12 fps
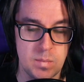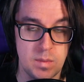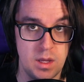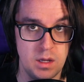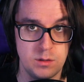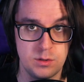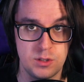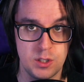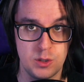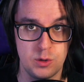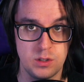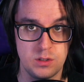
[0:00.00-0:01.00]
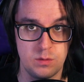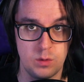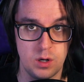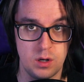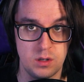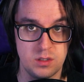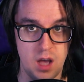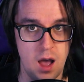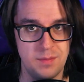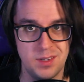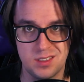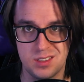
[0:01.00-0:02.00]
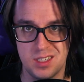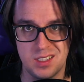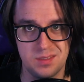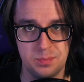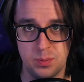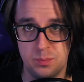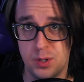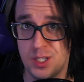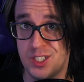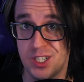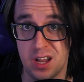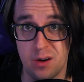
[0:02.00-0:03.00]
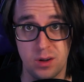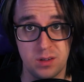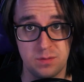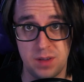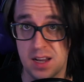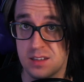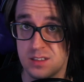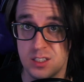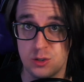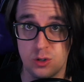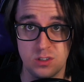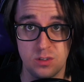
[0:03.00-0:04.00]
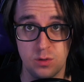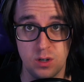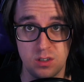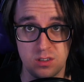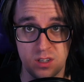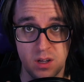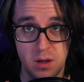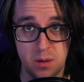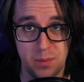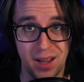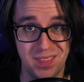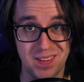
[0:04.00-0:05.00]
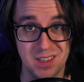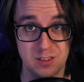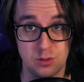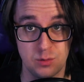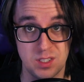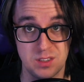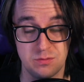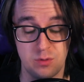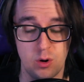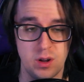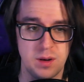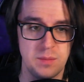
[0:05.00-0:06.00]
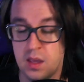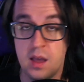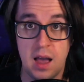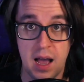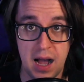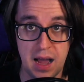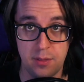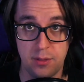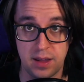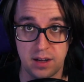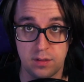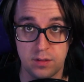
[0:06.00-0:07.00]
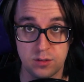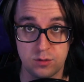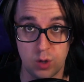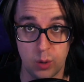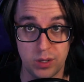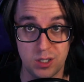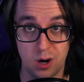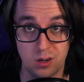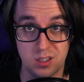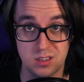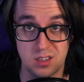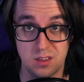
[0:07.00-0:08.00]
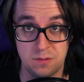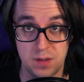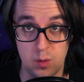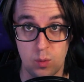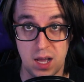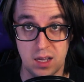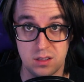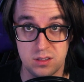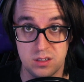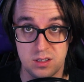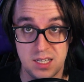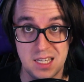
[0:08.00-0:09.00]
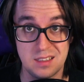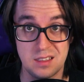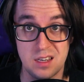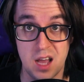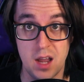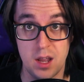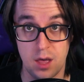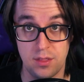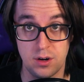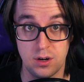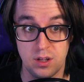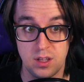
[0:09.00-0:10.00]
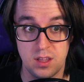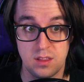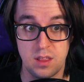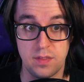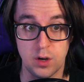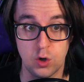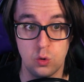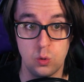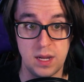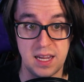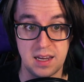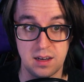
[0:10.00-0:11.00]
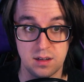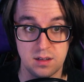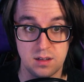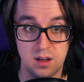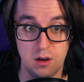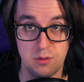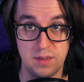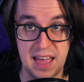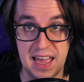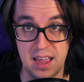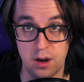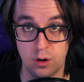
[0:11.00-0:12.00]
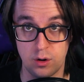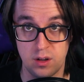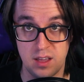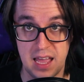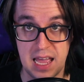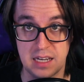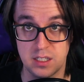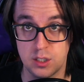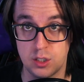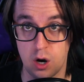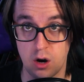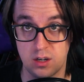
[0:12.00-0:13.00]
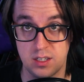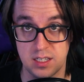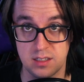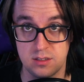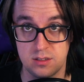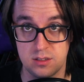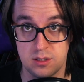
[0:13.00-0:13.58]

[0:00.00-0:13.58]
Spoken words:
Interesting choice of words. Obviously, it's pretty generic fantasy choice of words, but I think there's a reason for it. I think this growing darkness in the Feywild is none other than the Queen of Air and Darkness.